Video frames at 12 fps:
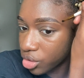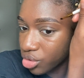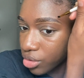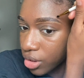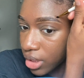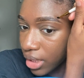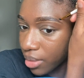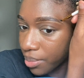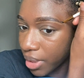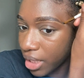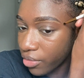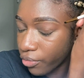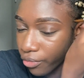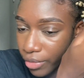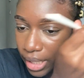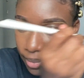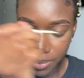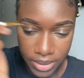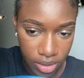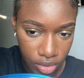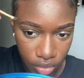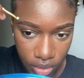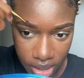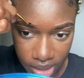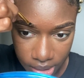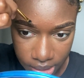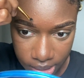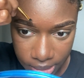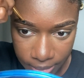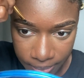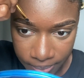Children that are being raped, you guys,